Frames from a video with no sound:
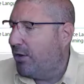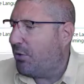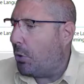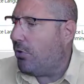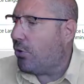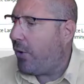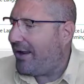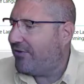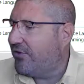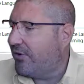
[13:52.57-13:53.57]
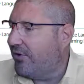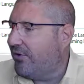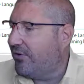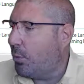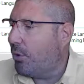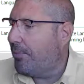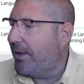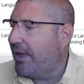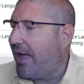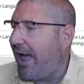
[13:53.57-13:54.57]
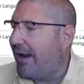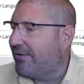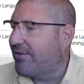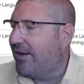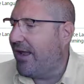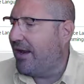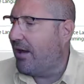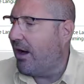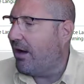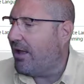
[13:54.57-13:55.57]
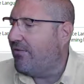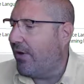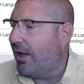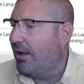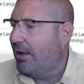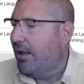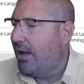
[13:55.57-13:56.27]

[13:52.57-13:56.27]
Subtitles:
So all questions will be asked in either,